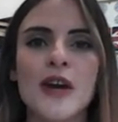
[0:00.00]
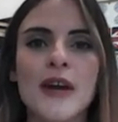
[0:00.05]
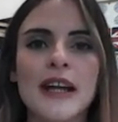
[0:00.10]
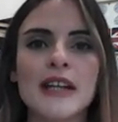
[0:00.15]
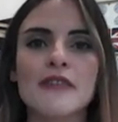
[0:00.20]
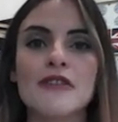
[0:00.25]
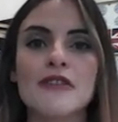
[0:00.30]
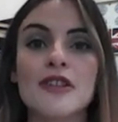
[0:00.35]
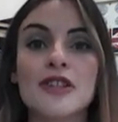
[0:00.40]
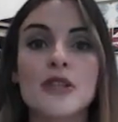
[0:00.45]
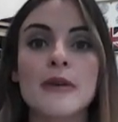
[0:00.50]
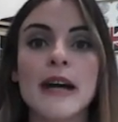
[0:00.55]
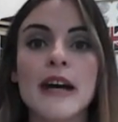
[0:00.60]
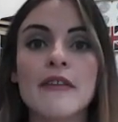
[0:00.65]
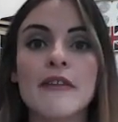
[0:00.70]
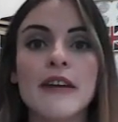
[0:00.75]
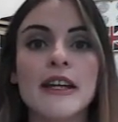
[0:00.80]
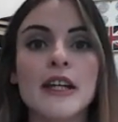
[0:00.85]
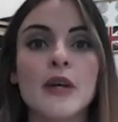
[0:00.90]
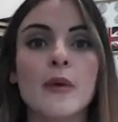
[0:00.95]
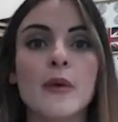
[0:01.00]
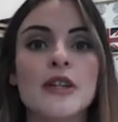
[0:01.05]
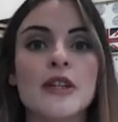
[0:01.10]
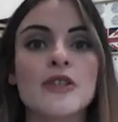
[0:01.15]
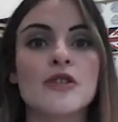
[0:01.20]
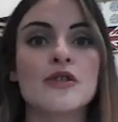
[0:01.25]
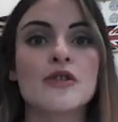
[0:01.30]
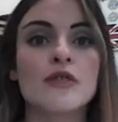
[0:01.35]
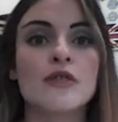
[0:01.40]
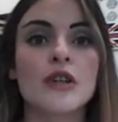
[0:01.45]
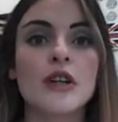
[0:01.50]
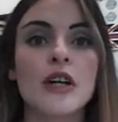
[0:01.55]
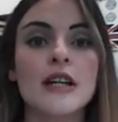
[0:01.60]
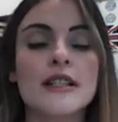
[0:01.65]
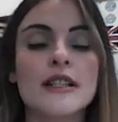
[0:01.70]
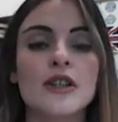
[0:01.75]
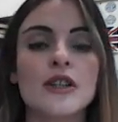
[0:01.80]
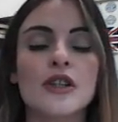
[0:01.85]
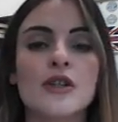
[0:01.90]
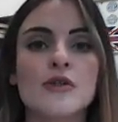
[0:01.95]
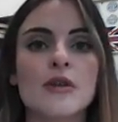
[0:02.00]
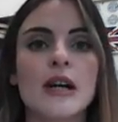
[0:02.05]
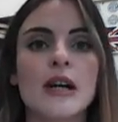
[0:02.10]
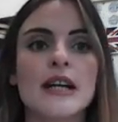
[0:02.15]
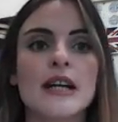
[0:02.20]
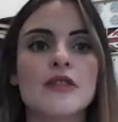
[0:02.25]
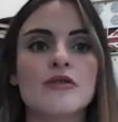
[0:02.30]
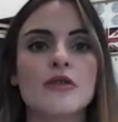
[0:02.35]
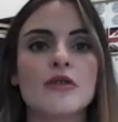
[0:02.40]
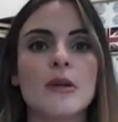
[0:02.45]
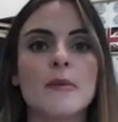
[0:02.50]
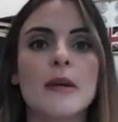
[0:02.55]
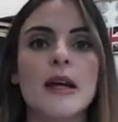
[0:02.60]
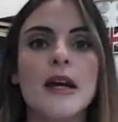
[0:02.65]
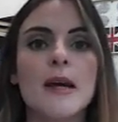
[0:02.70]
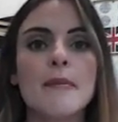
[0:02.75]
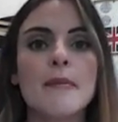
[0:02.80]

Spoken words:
And if you do have any questions regarding Google Classroom,